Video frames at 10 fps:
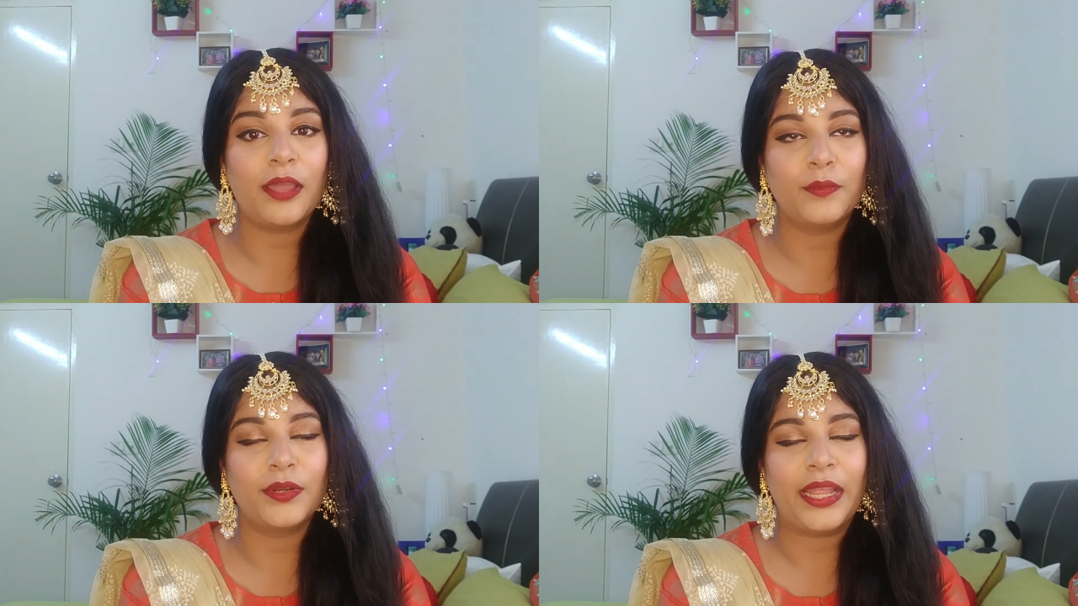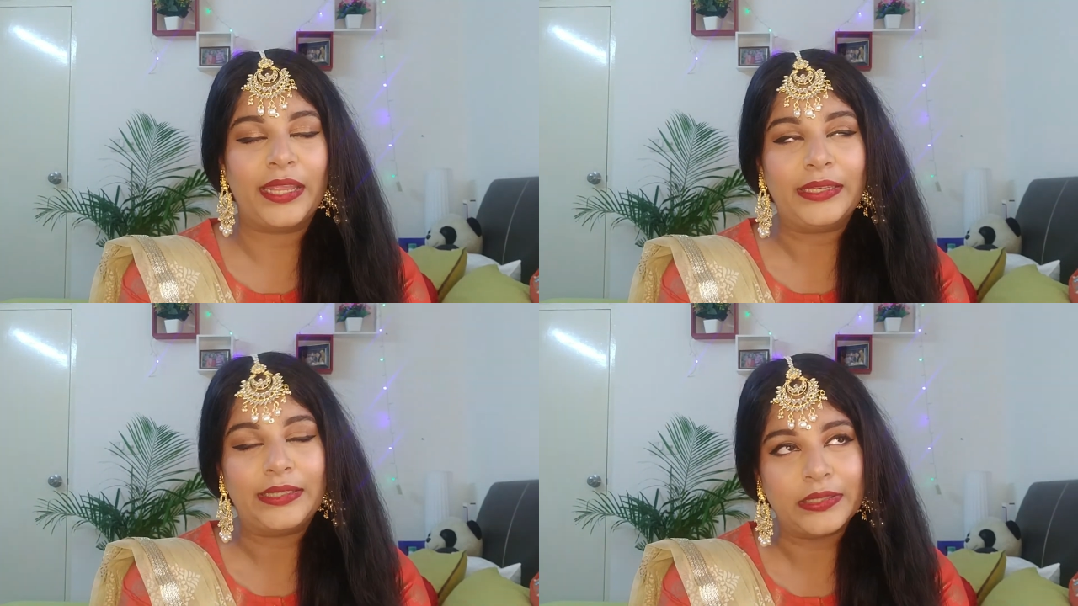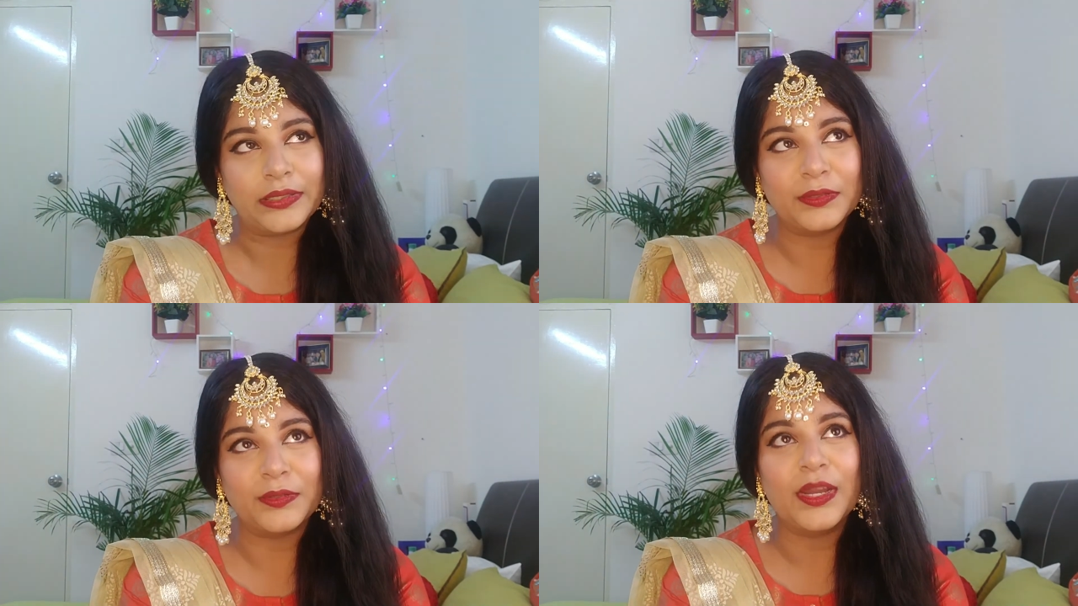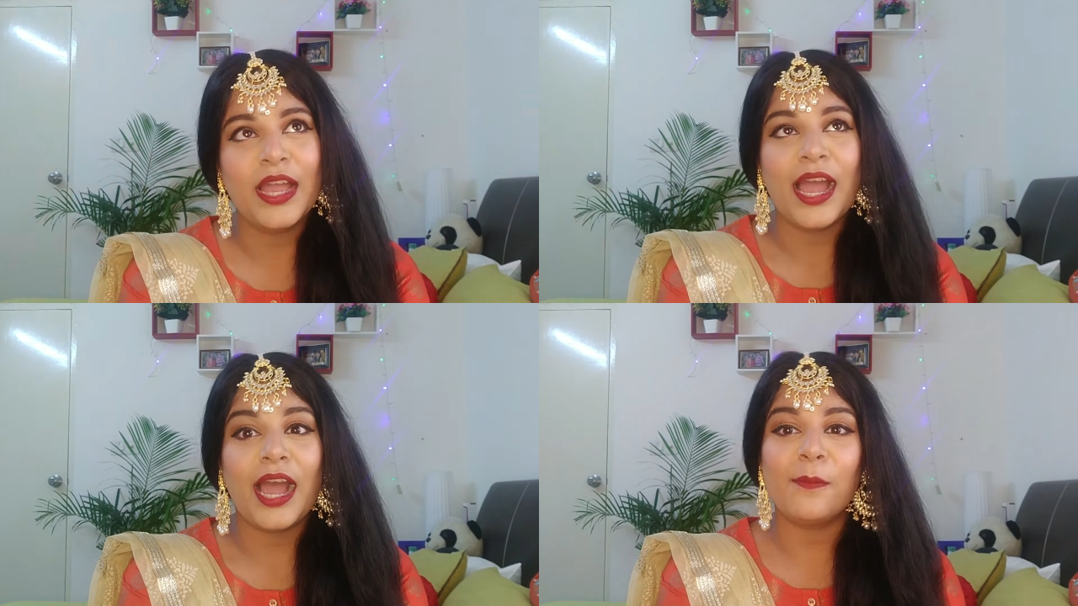I would like to
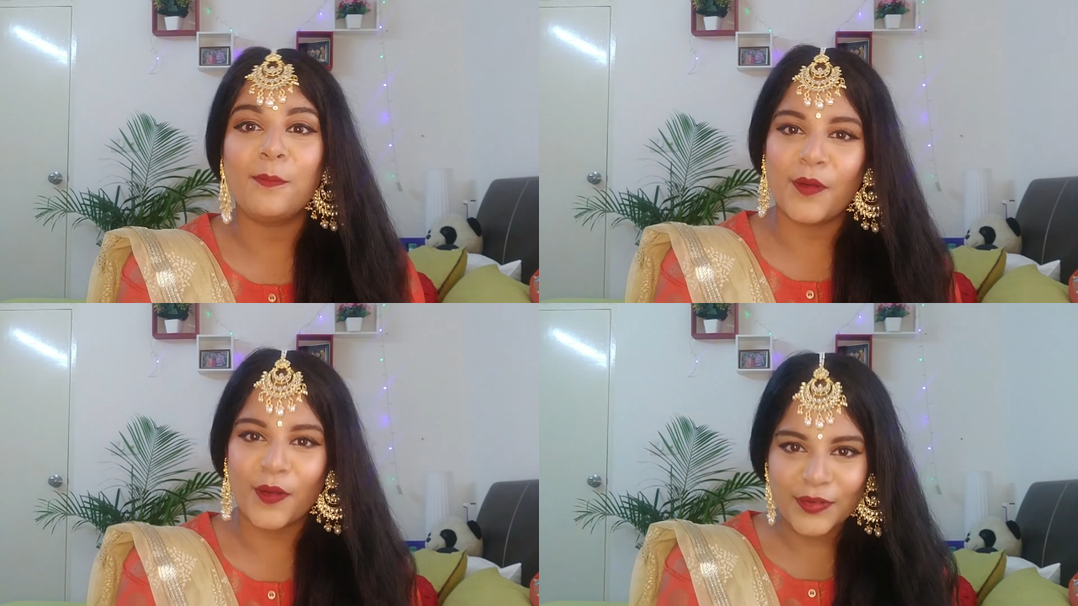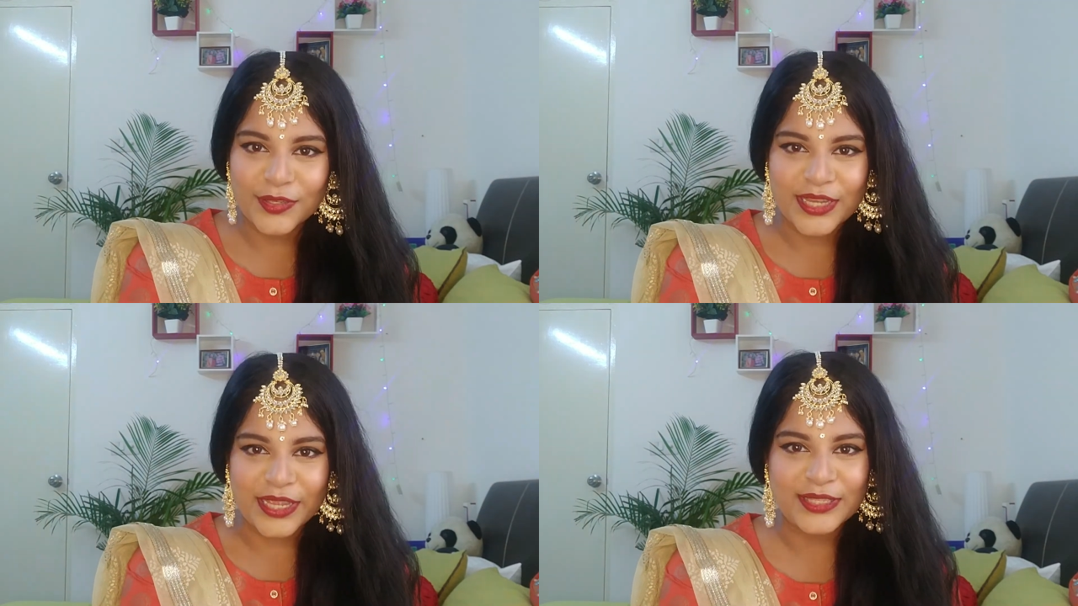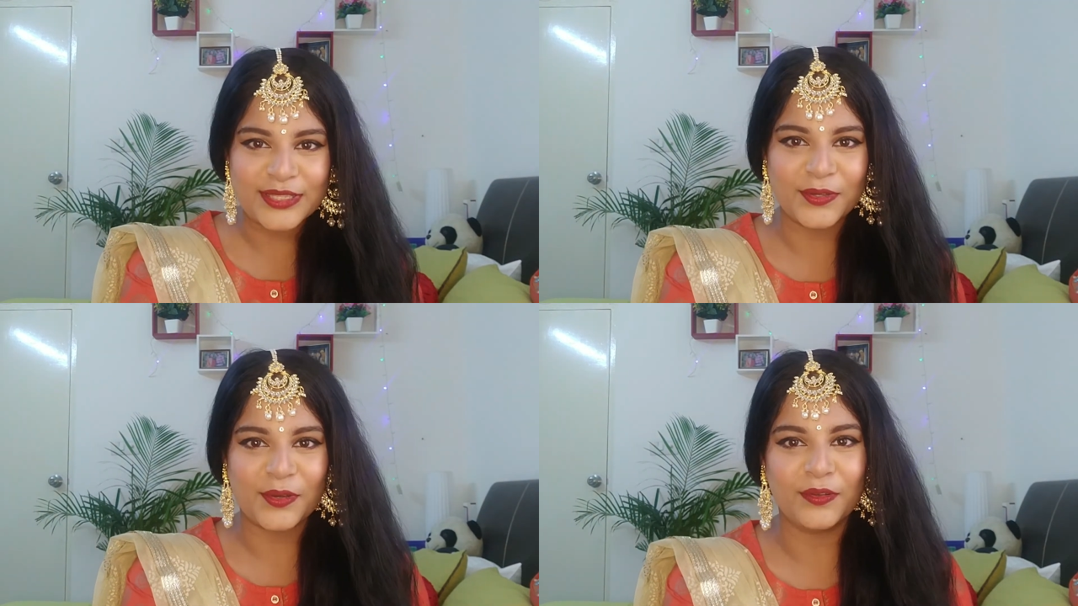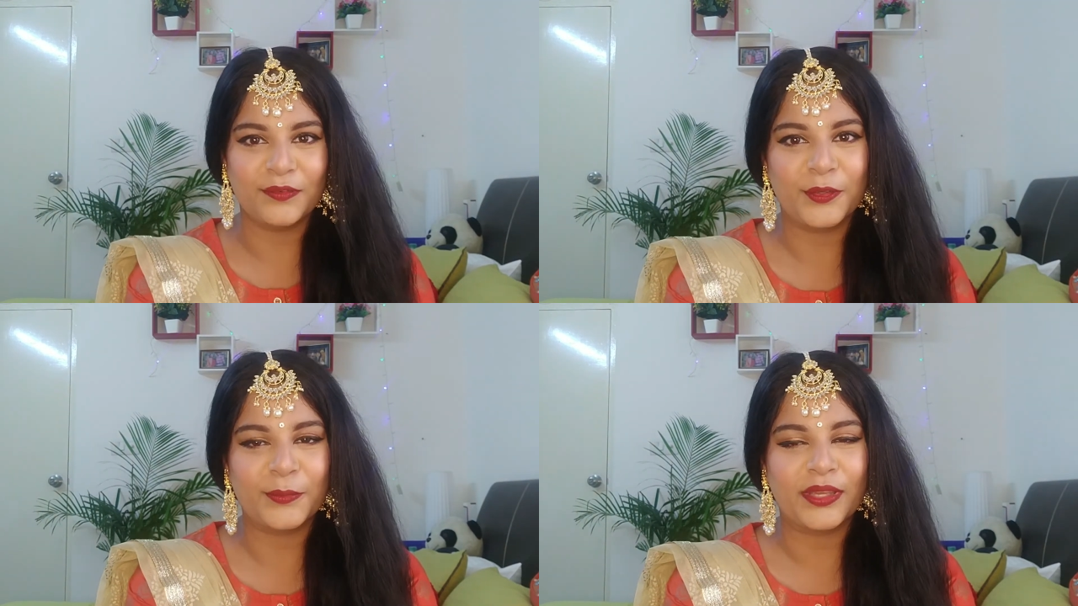apologize to all
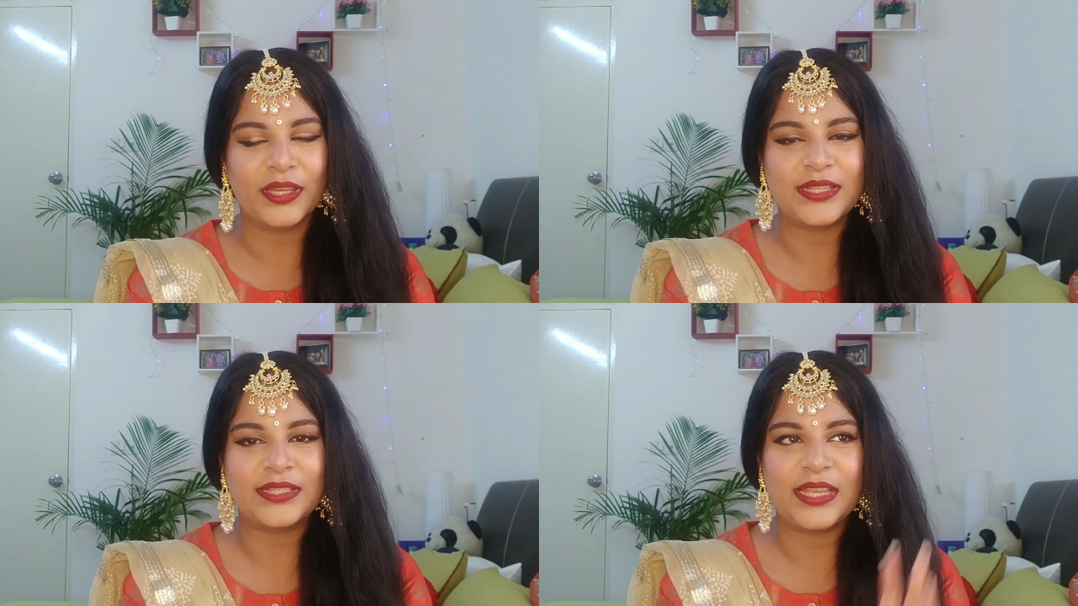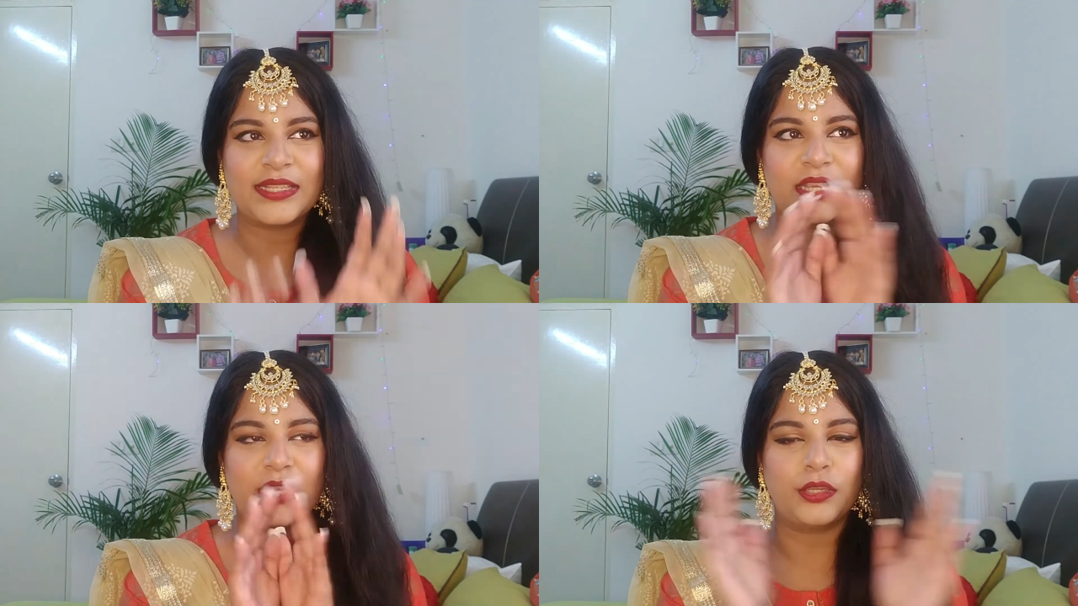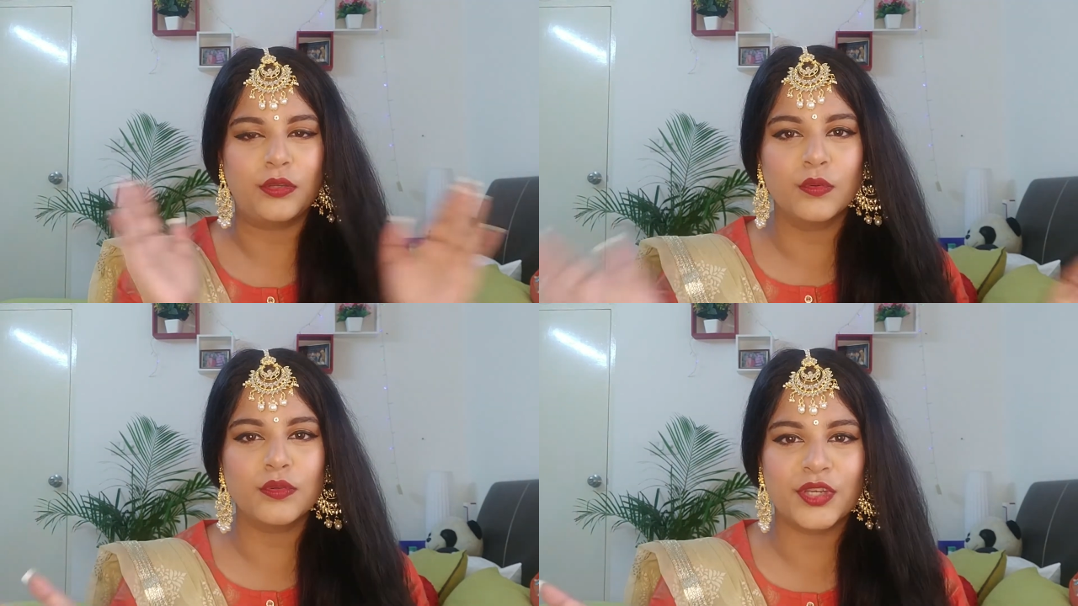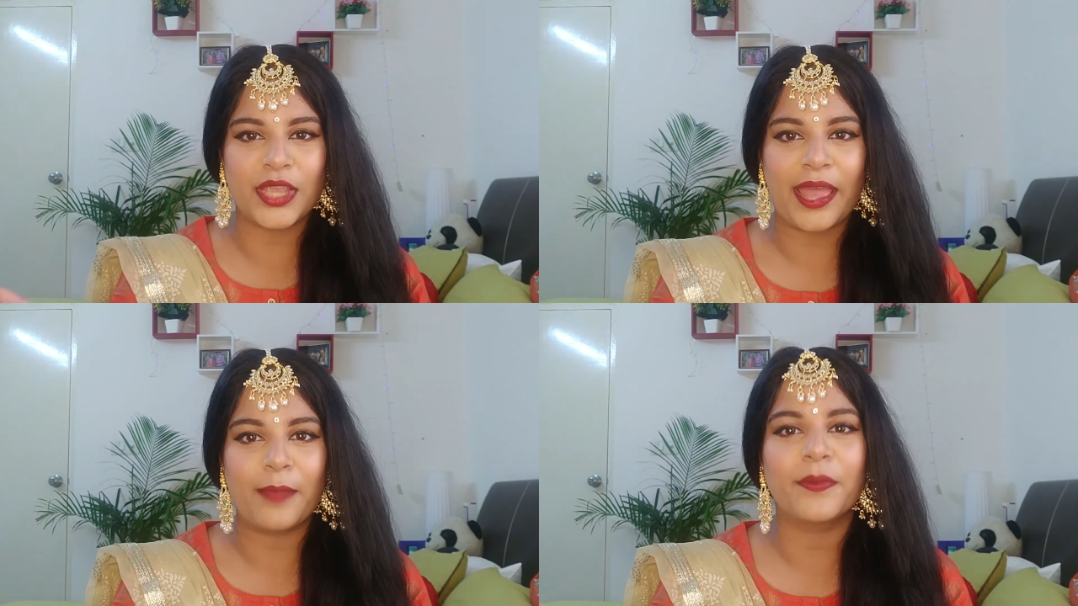of you because there's a huge
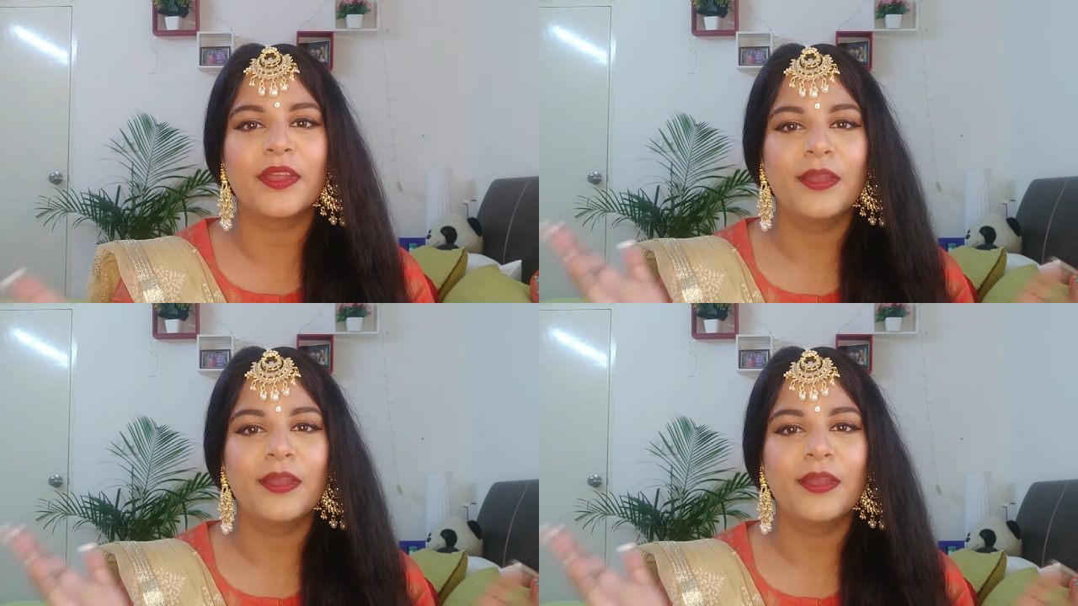gap